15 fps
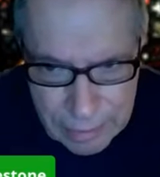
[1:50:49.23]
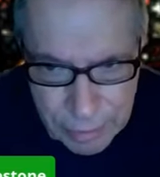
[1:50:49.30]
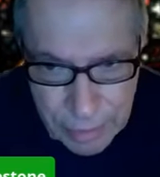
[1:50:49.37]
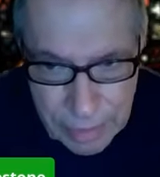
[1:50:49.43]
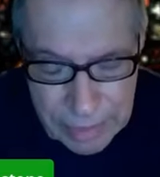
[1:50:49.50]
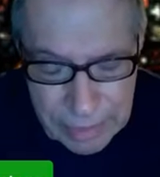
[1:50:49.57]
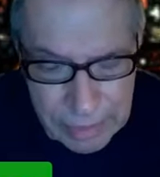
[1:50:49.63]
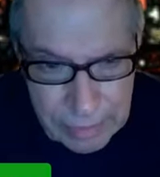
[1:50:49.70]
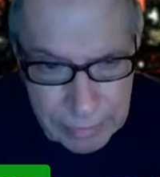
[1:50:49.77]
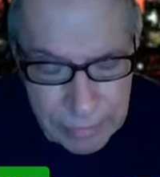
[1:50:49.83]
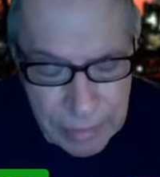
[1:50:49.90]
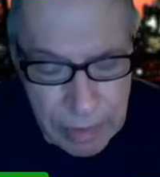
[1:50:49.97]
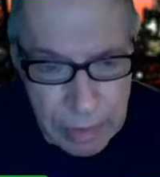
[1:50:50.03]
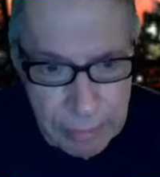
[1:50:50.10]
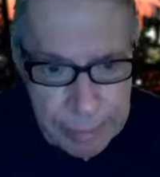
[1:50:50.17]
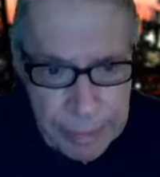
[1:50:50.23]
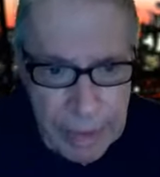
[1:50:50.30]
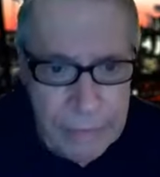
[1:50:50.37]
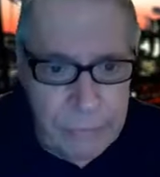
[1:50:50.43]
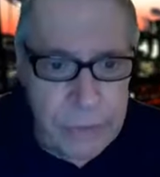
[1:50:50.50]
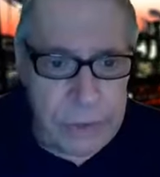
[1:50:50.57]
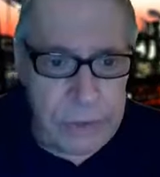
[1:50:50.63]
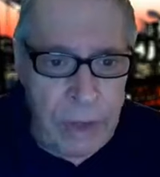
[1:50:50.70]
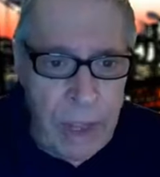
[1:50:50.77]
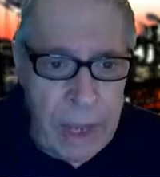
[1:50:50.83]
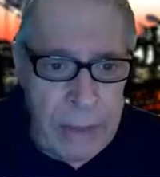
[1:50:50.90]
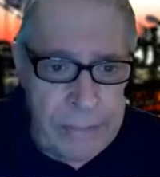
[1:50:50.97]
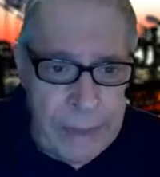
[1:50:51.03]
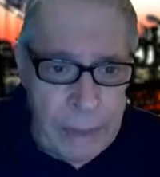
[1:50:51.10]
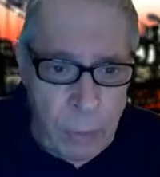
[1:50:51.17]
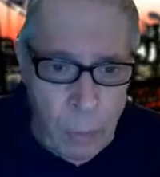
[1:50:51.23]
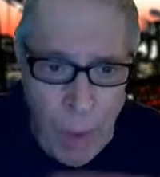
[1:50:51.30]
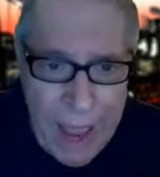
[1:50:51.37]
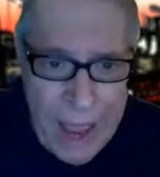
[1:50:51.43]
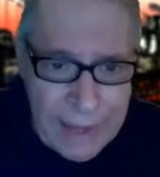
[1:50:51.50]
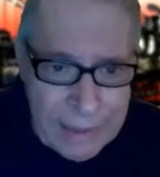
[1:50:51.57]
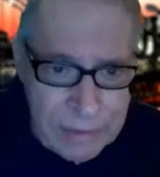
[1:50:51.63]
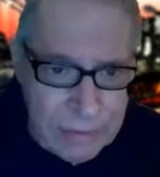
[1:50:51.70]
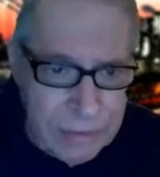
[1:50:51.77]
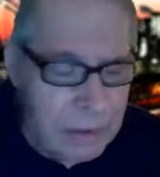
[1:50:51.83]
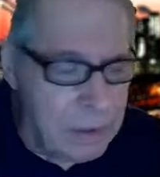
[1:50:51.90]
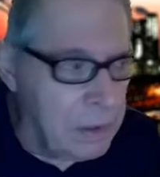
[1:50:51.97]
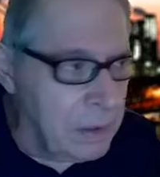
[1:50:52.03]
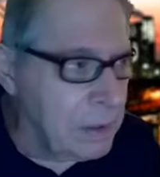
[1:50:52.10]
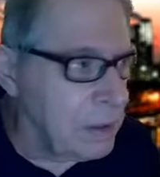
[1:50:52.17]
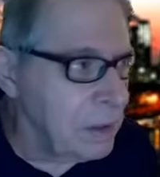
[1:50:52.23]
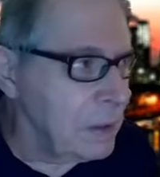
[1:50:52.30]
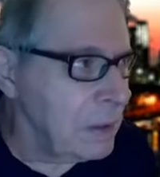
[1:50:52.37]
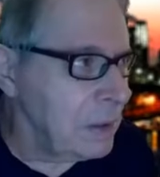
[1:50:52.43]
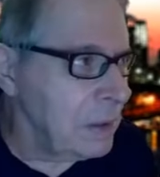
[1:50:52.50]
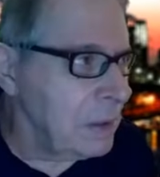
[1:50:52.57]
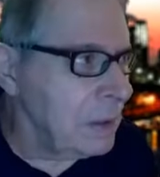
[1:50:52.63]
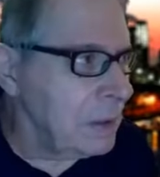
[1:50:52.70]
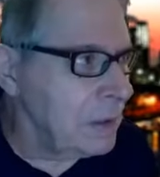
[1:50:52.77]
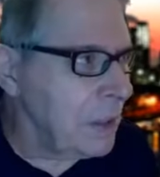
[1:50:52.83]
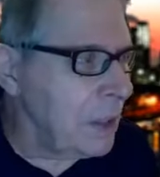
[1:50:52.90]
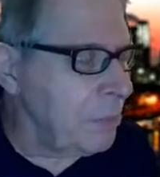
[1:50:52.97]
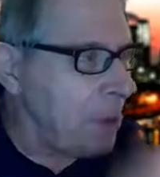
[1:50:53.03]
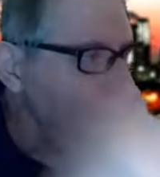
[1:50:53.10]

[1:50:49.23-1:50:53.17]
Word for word: But every time they're whacked, they